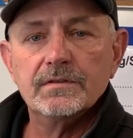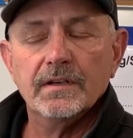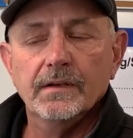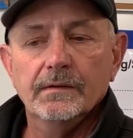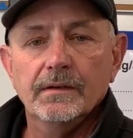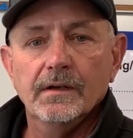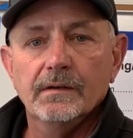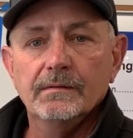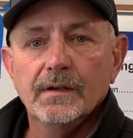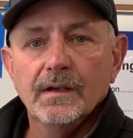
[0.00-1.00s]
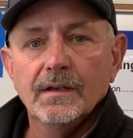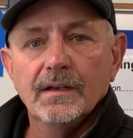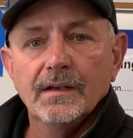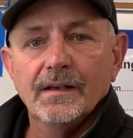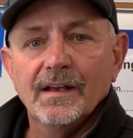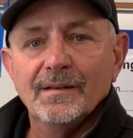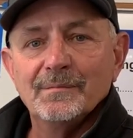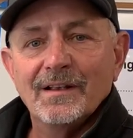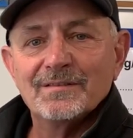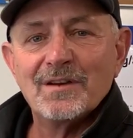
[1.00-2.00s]
And
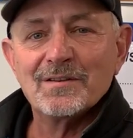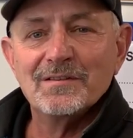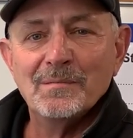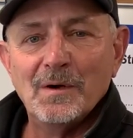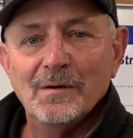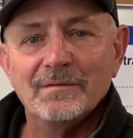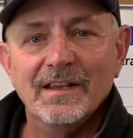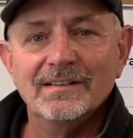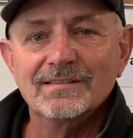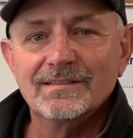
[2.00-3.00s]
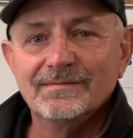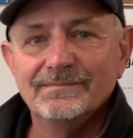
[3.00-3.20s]
I'll talk to you tomorrow. Thanks.